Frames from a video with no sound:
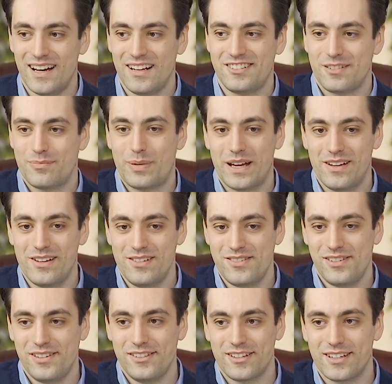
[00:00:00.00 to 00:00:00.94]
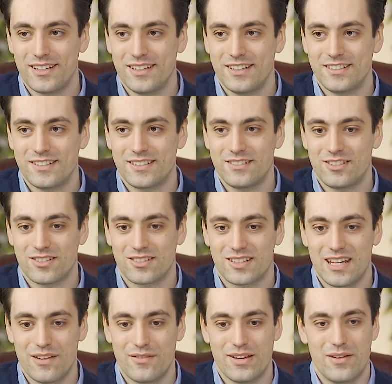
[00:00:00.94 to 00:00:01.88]
I suppose you could just
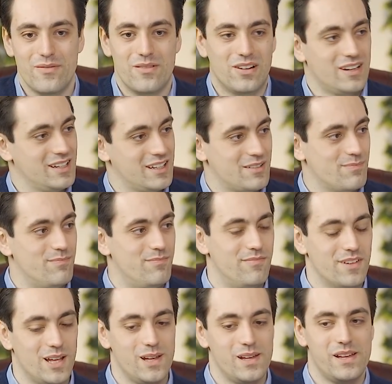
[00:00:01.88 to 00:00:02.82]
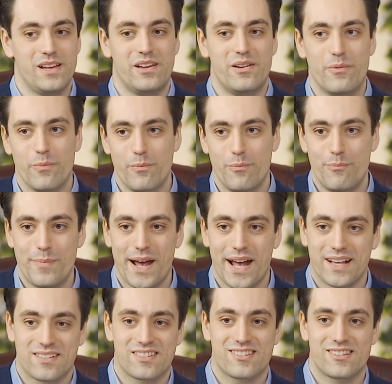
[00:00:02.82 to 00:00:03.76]
give it like
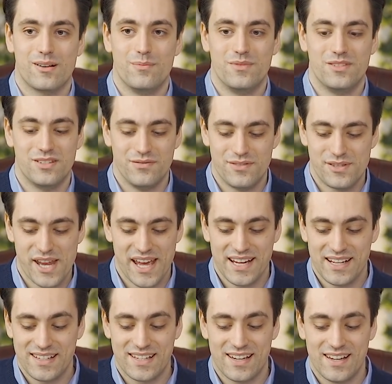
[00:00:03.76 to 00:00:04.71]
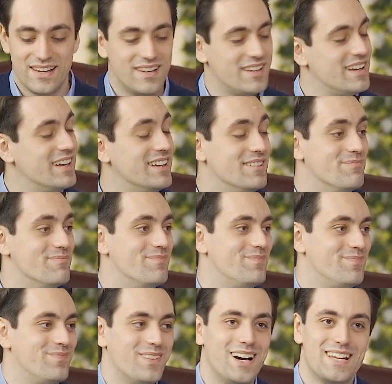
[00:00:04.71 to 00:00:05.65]
mass sums of data, and
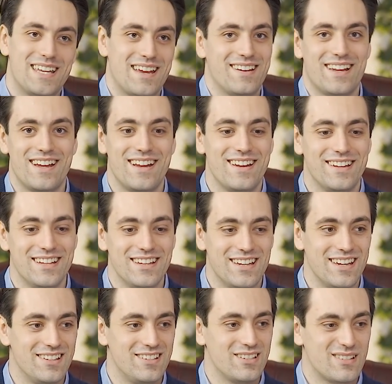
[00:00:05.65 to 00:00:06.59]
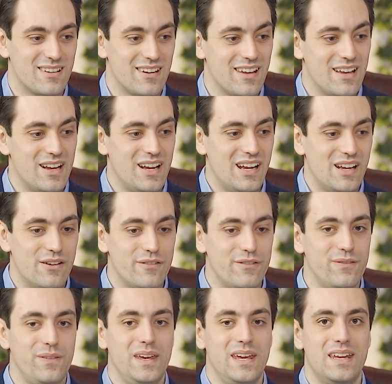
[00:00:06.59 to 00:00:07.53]
I don't know, you could just
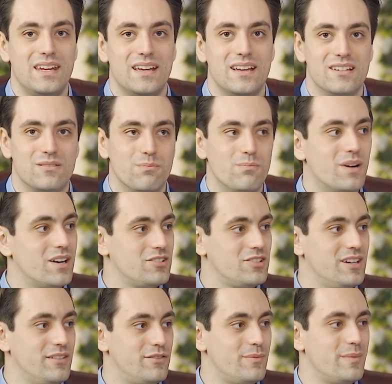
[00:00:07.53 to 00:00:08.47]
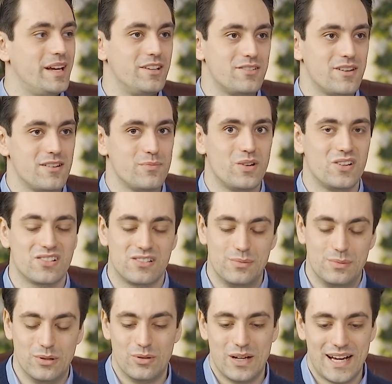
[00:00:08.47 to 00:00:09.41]
feed it as much information as
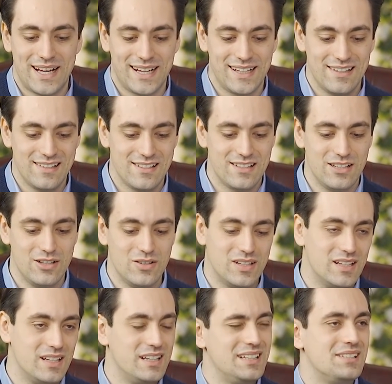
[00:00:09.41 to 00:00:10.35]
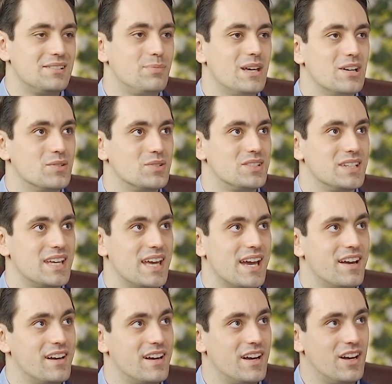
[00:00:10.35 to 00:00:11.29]
possible, and you would at least be able to
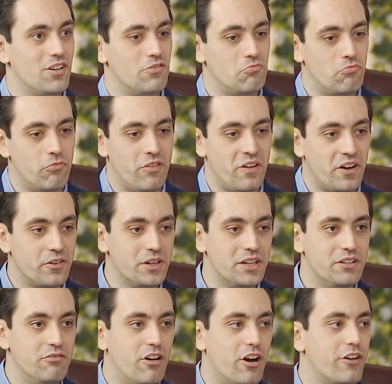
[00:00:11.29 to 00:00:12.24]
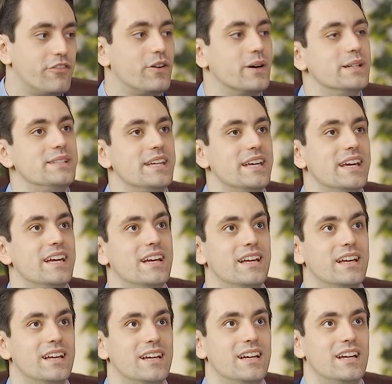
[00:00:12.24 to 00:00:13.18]
get a very rough idea
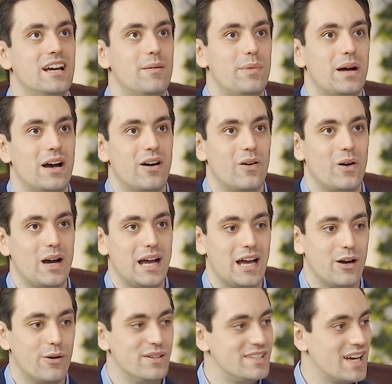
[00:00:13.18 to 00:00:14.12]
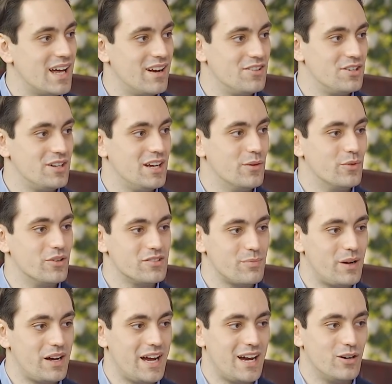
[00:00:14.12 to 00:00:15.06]
about how intelligent it was
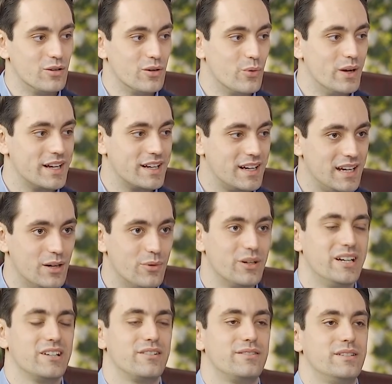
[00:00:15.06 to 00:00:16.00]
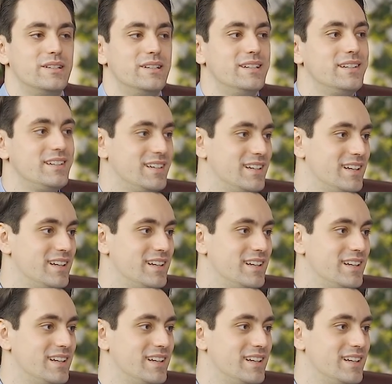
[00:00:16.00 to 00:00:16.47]
by how quickly it worked through it.